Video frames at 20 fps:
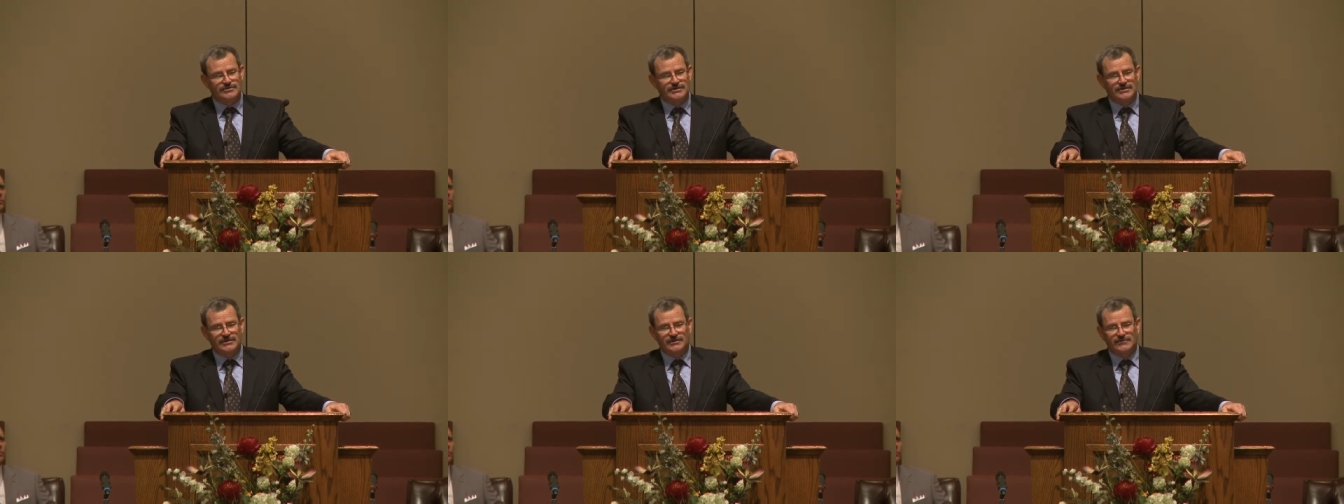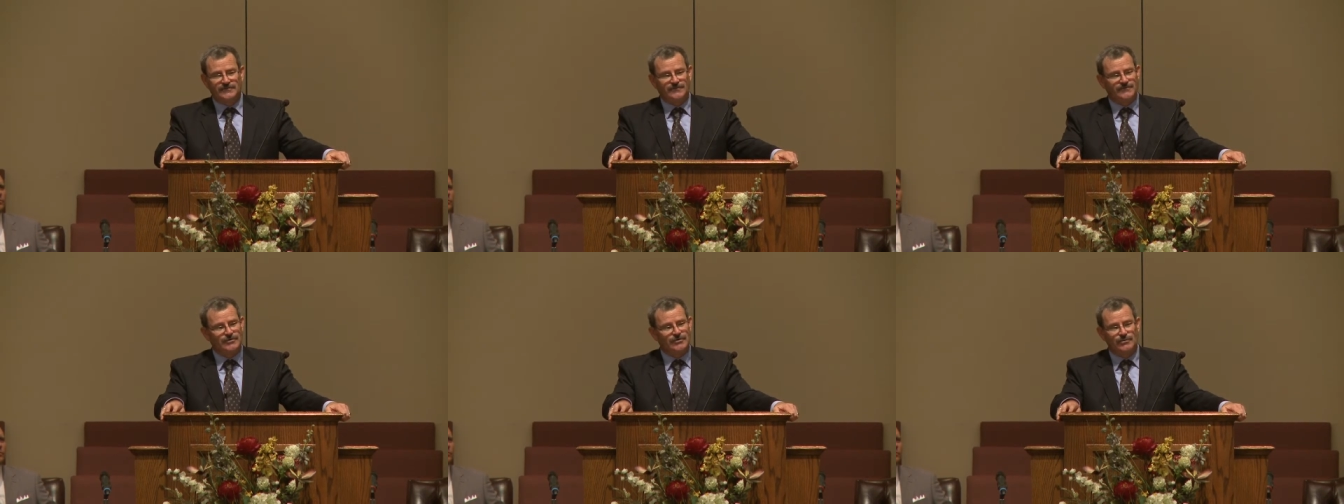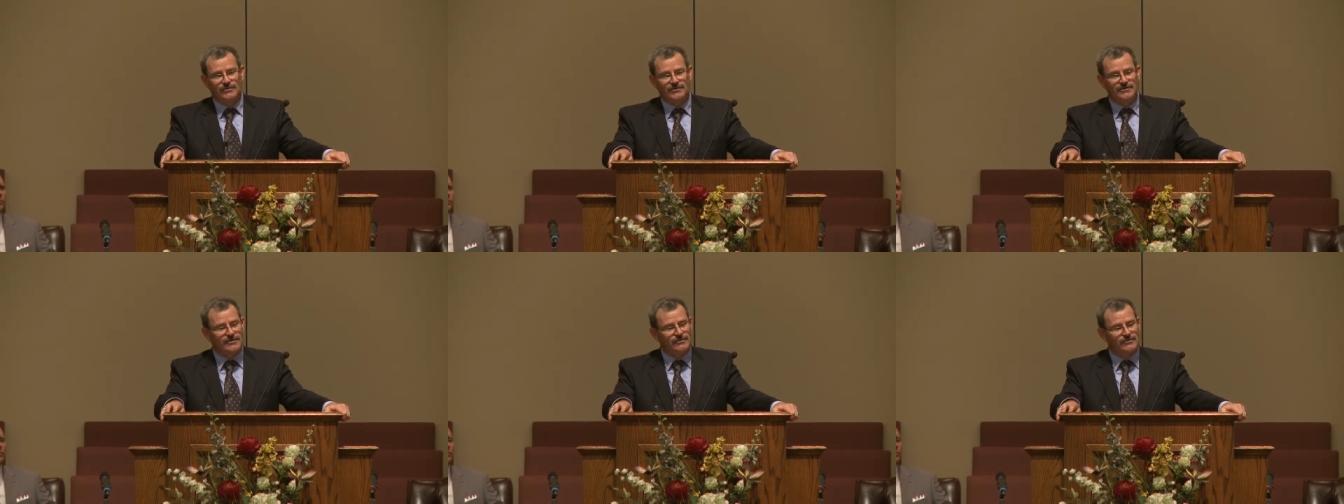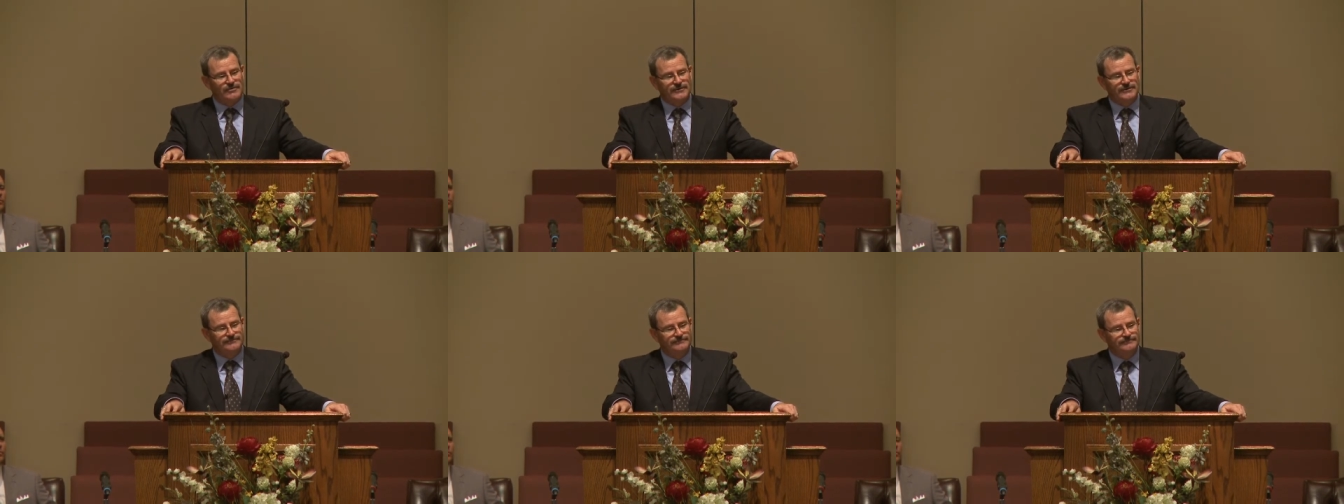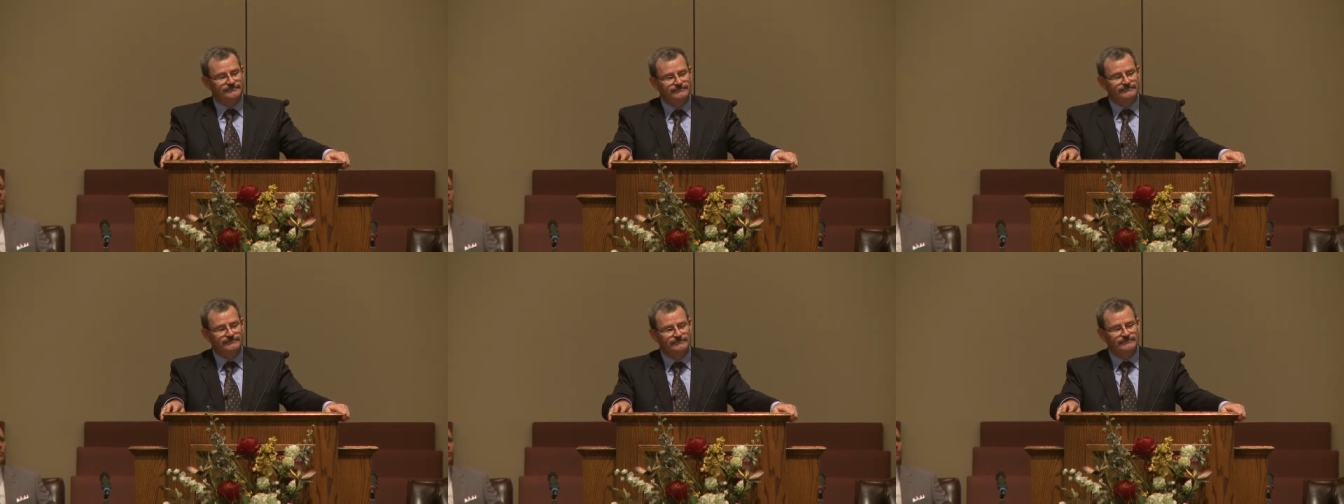and there's fewer going.
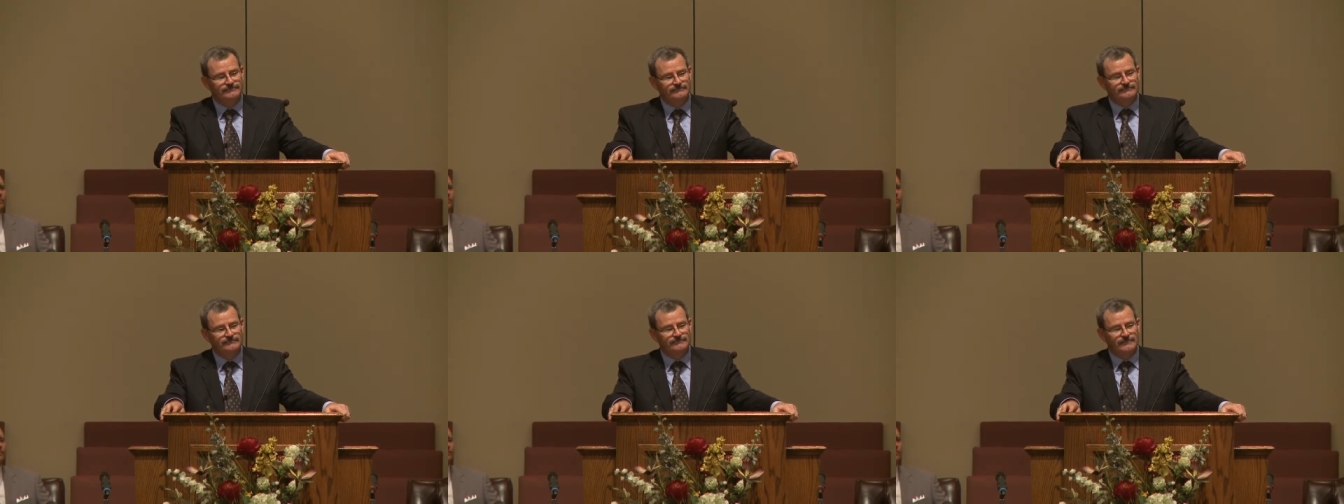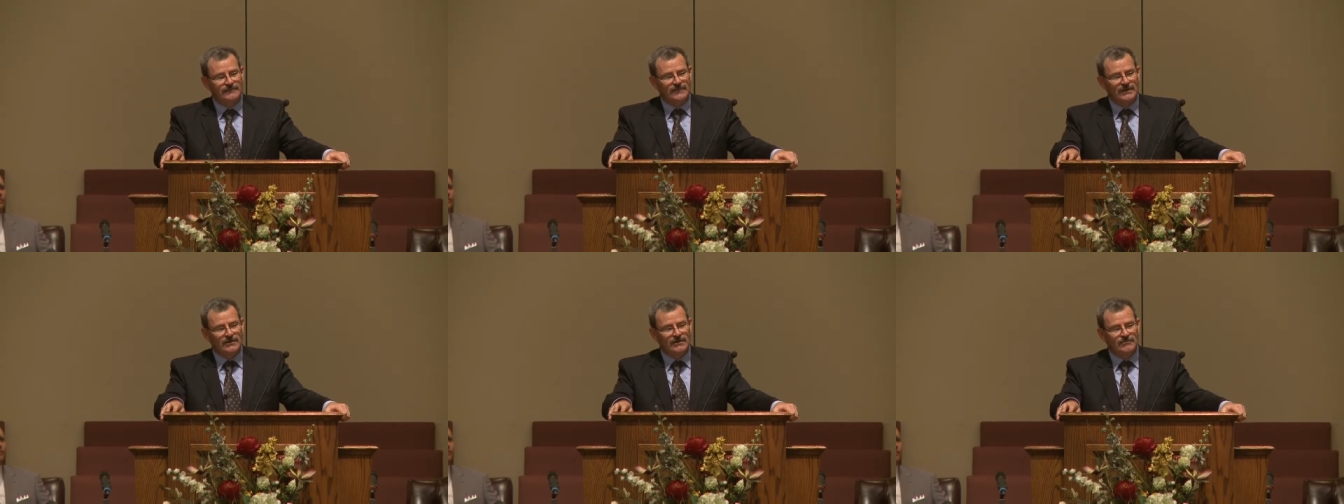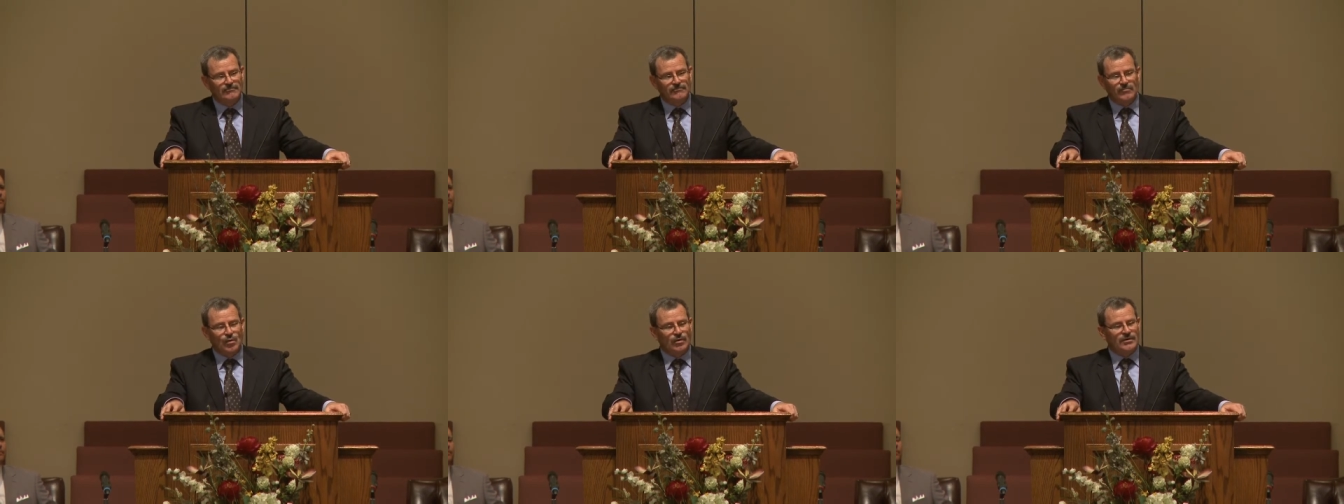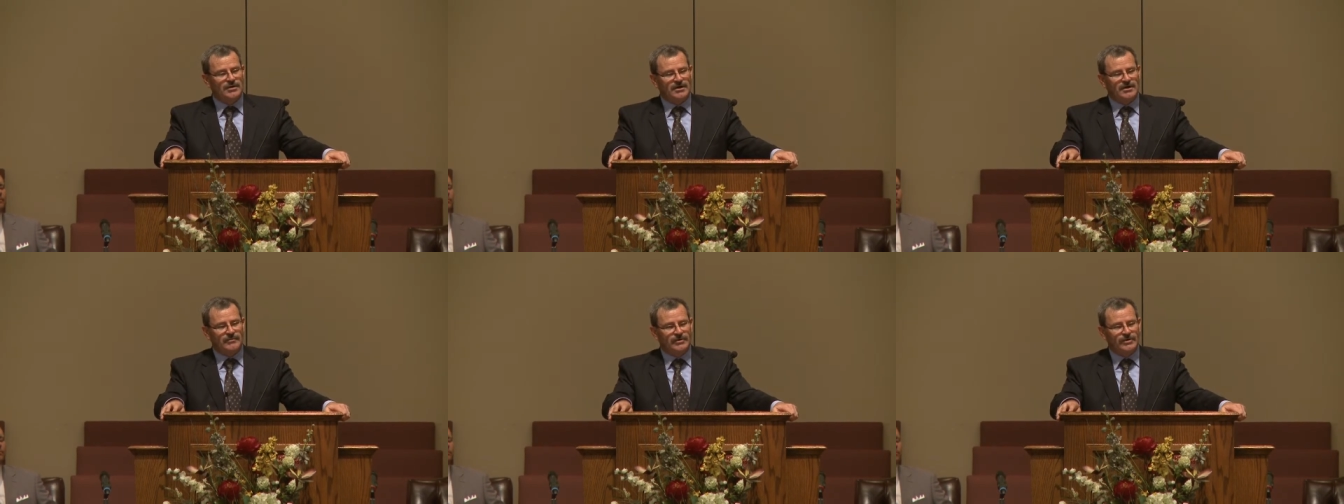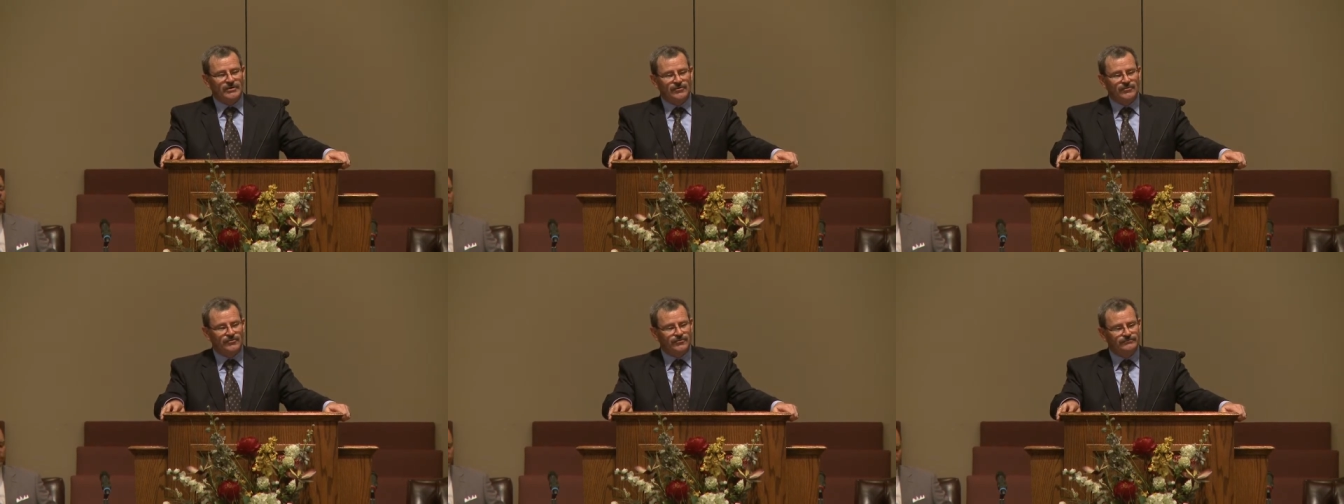More coming
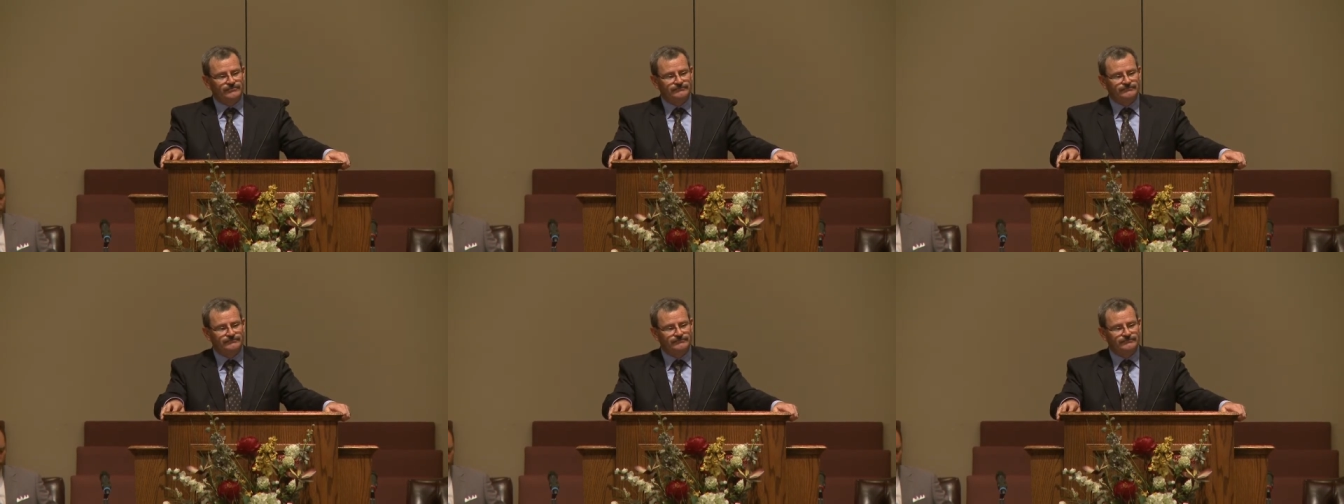home.